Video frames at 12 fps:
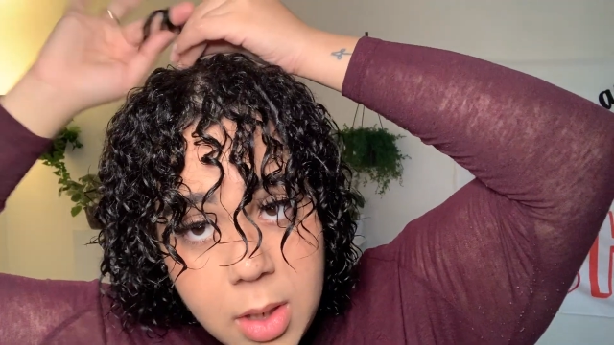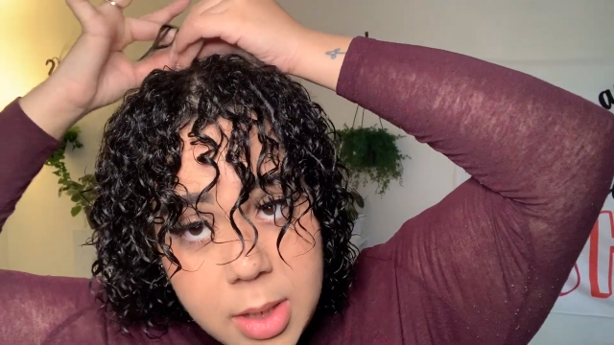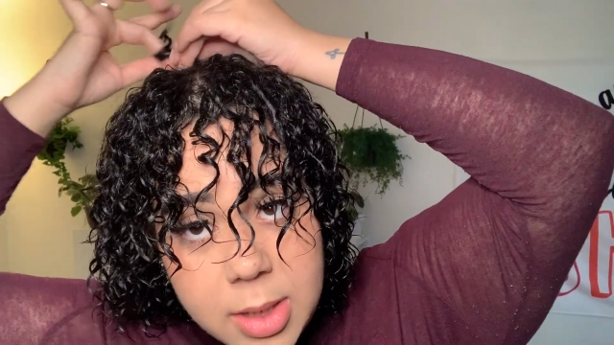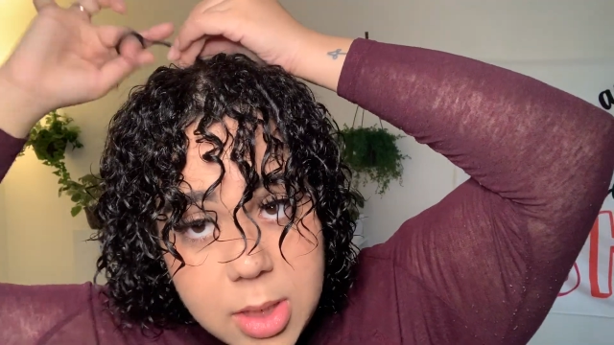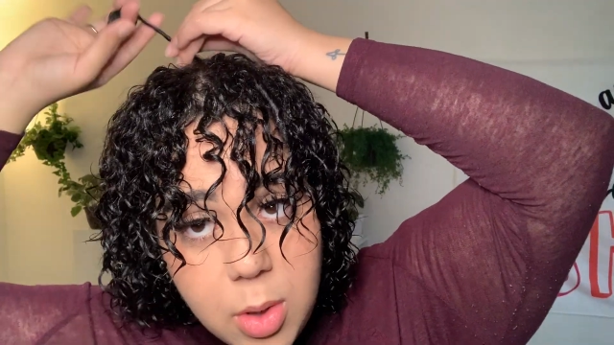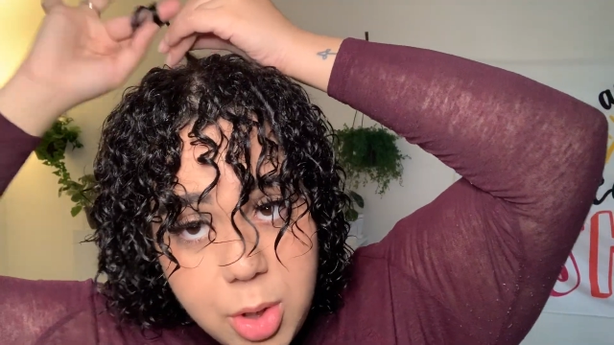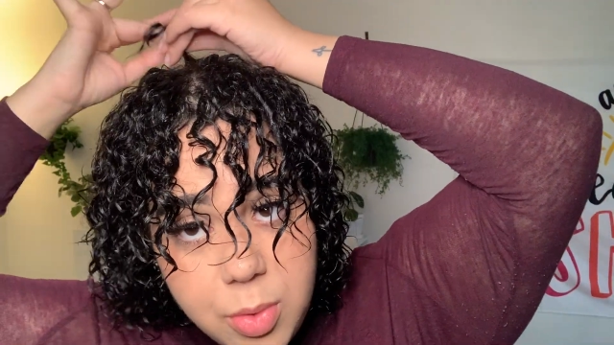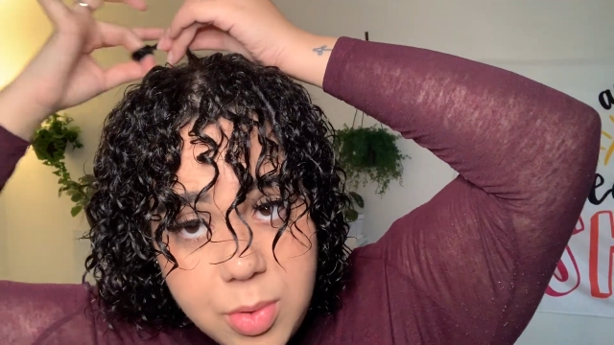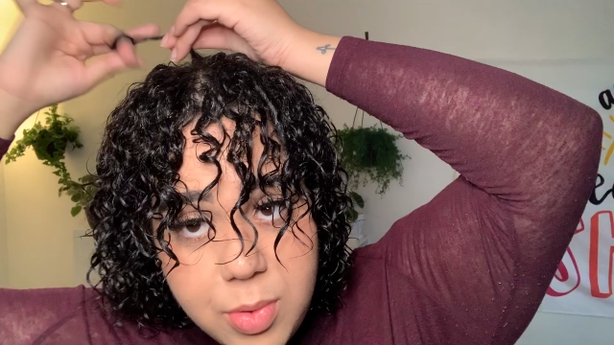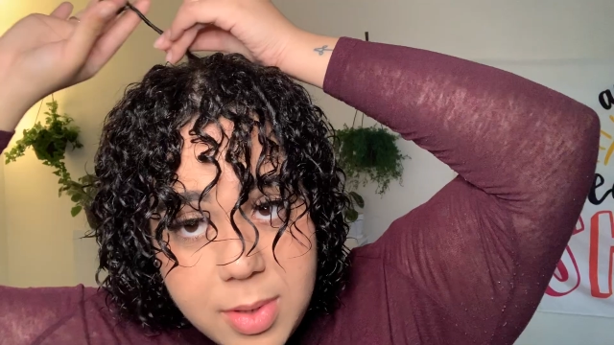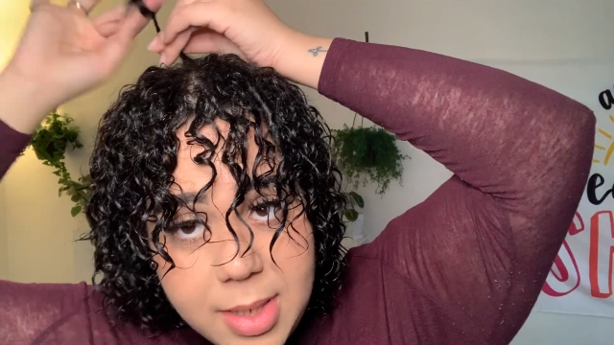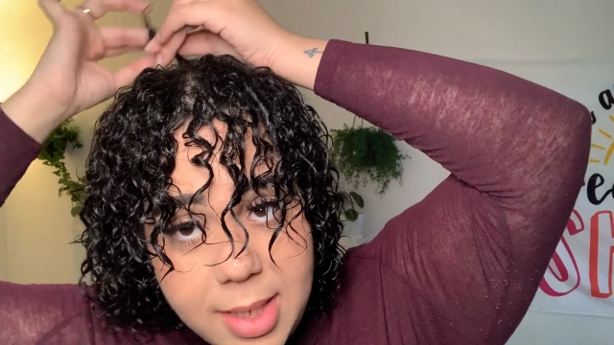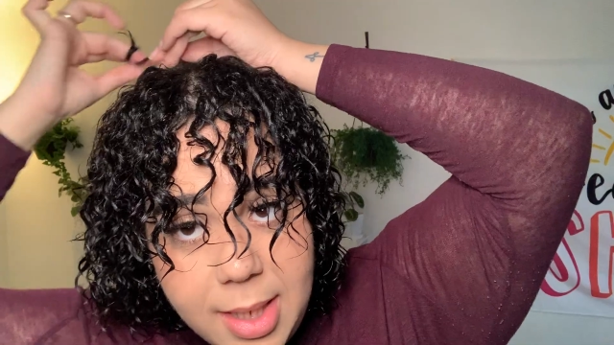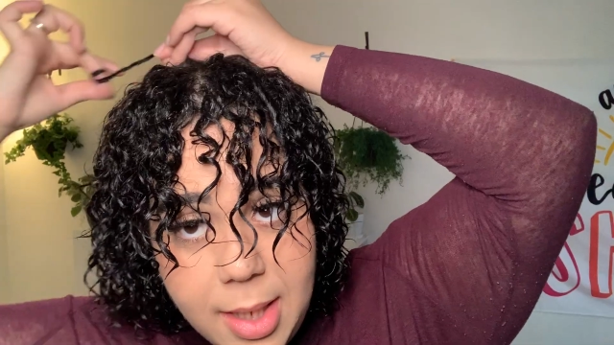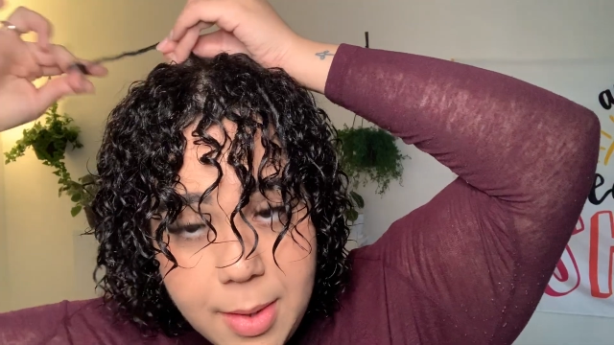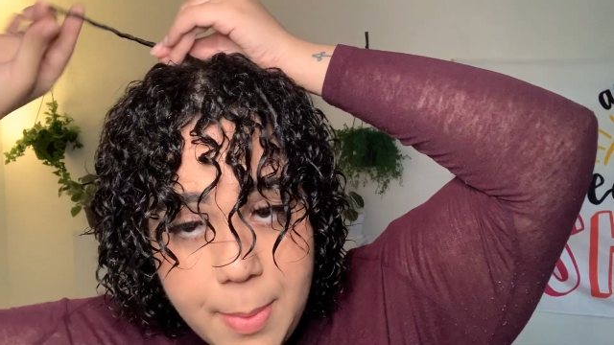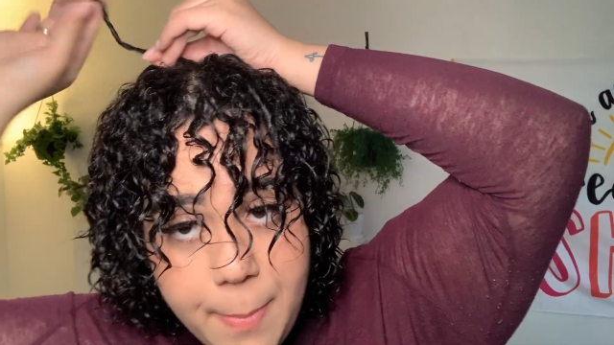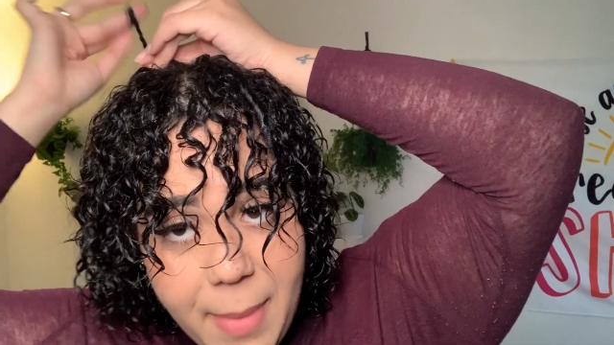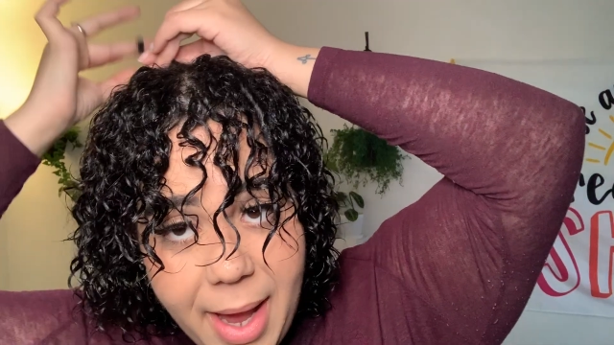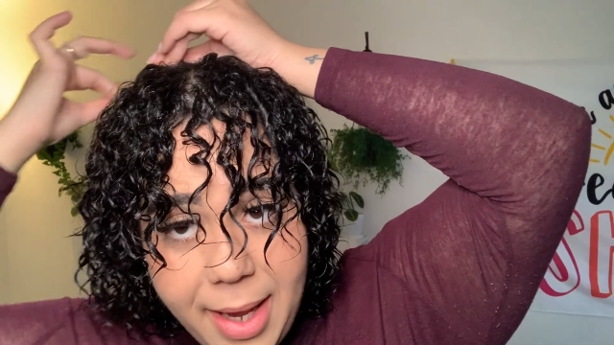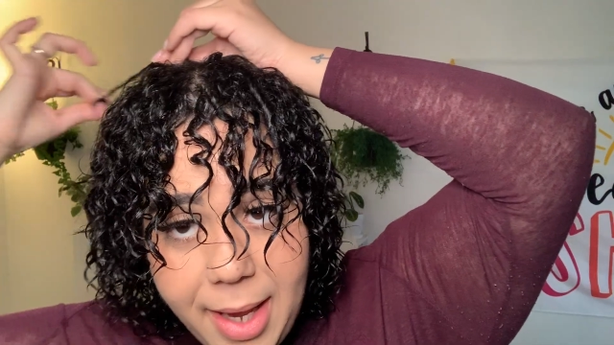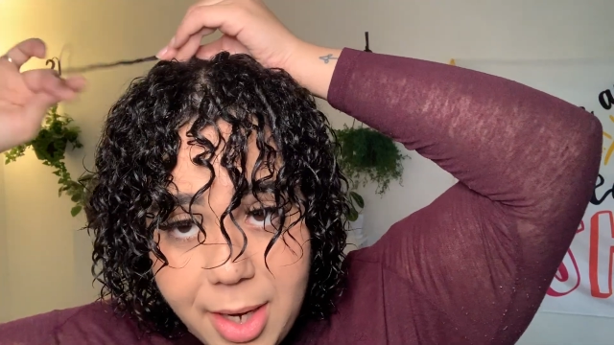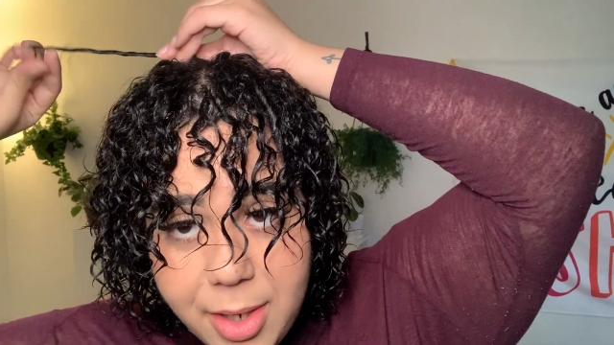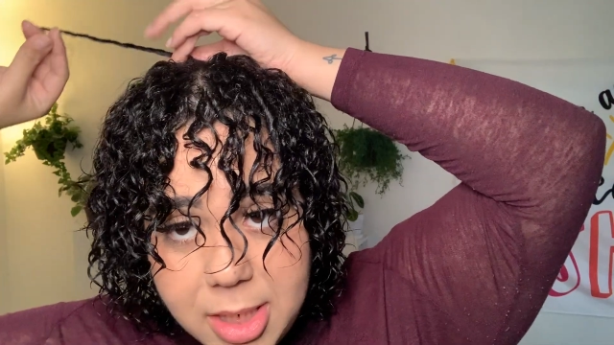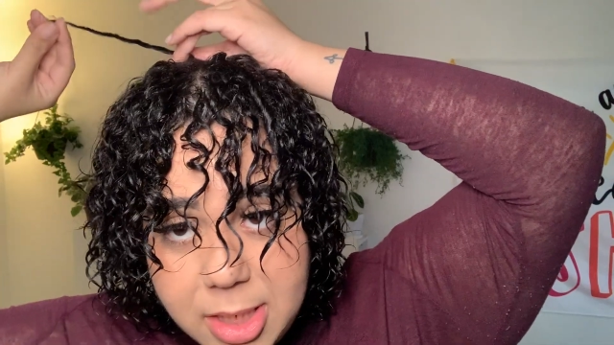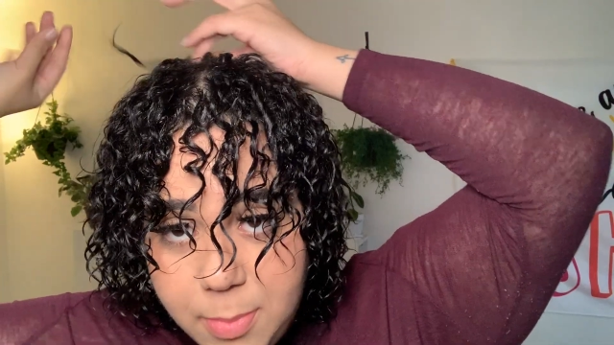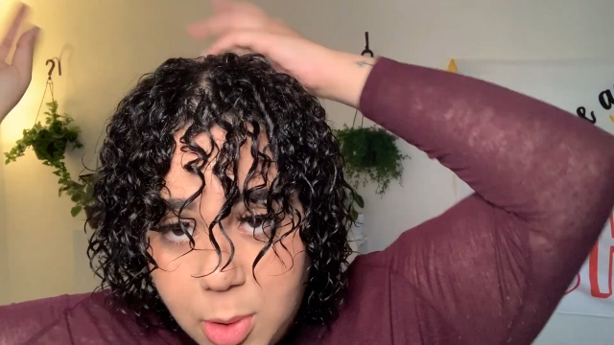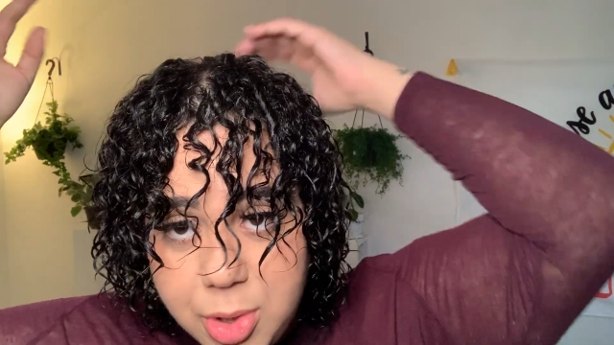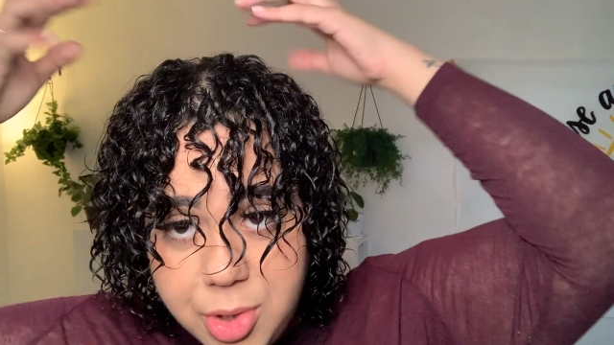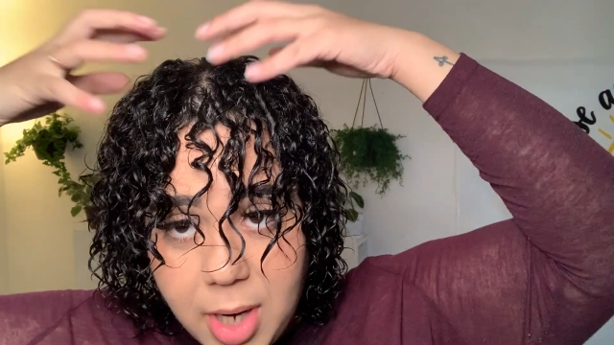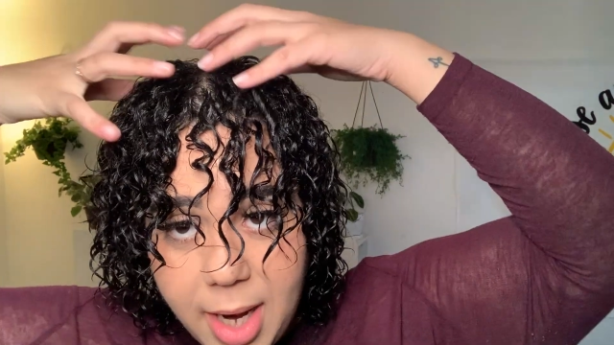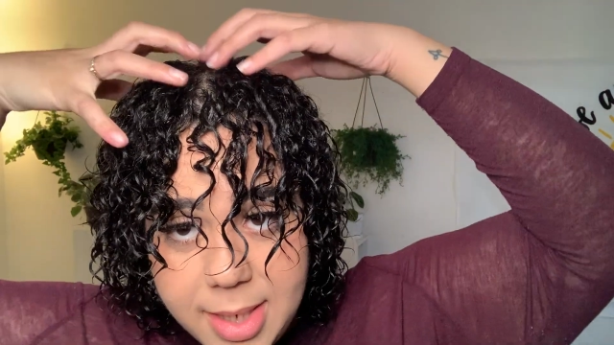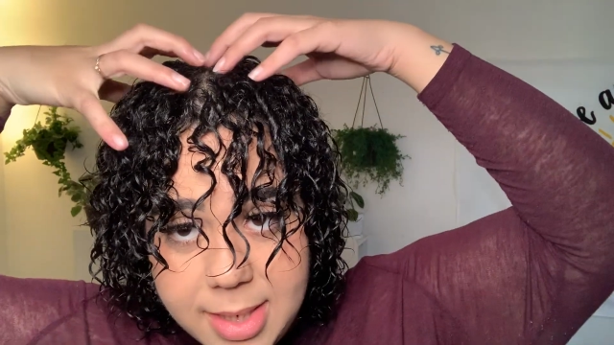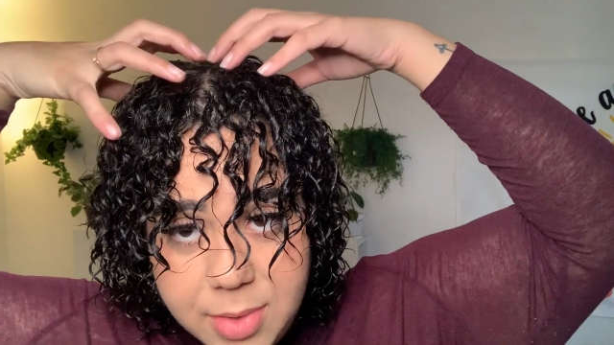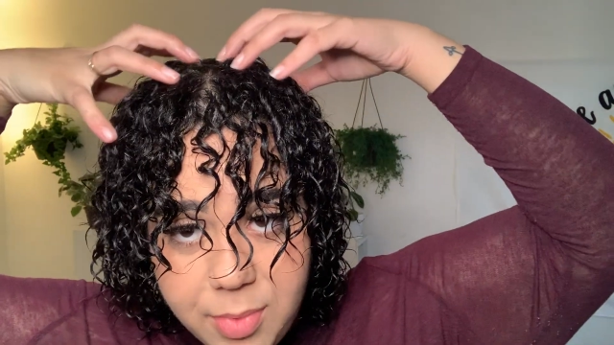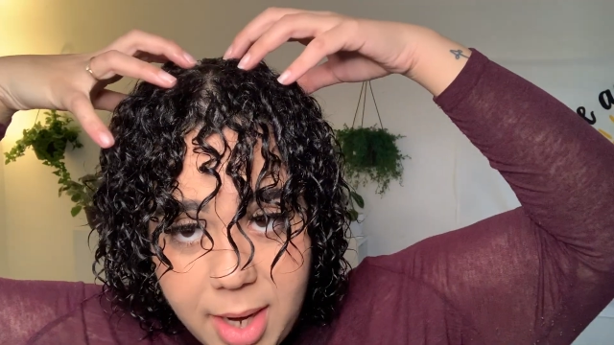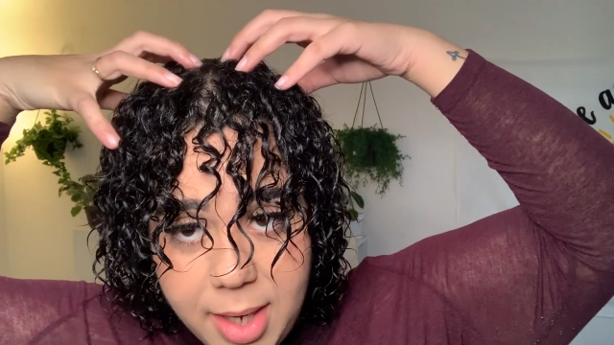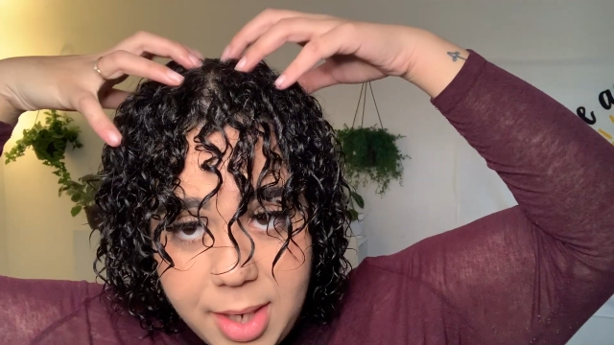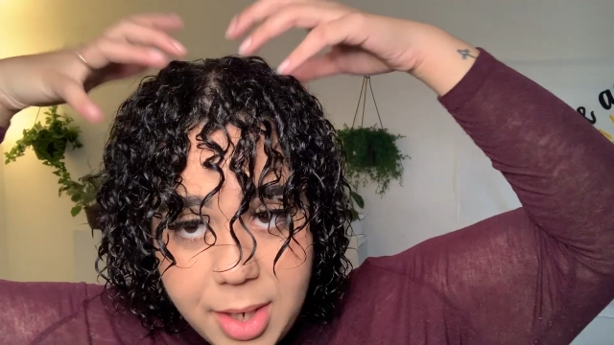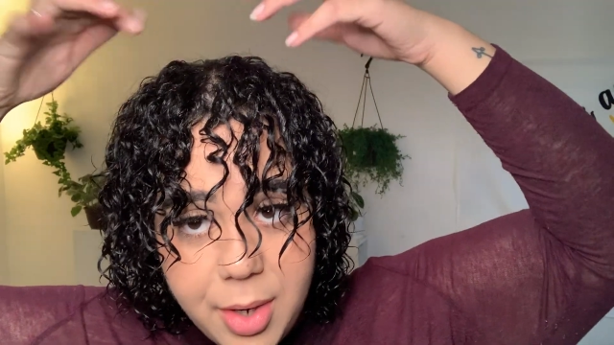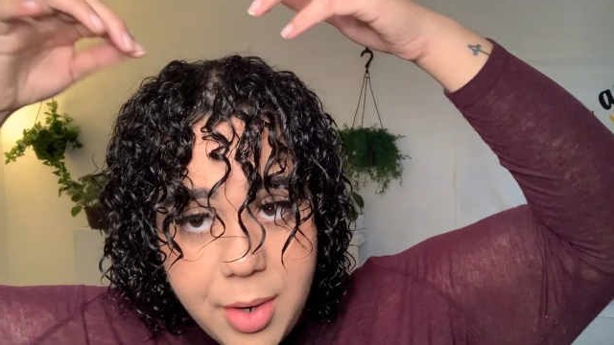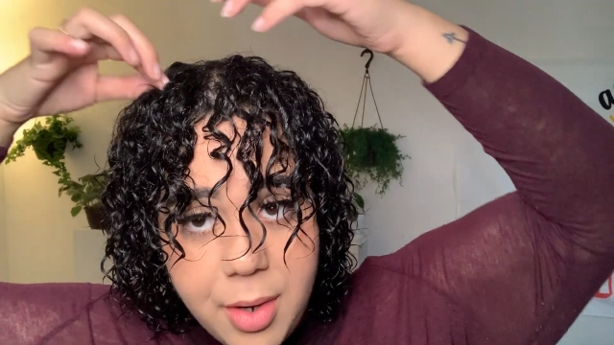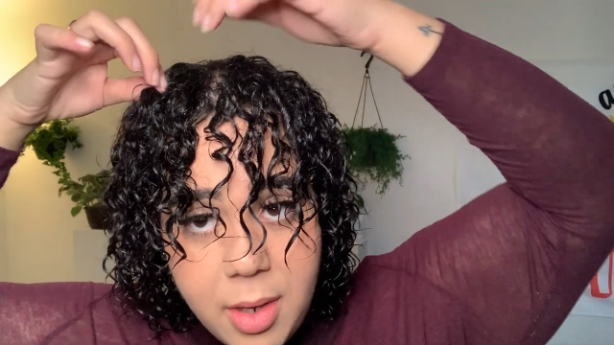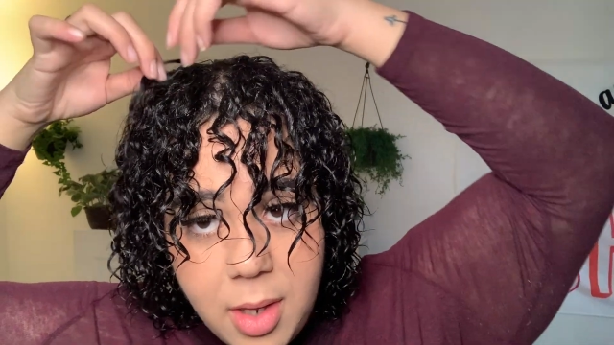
So usually my hair is most driest right here.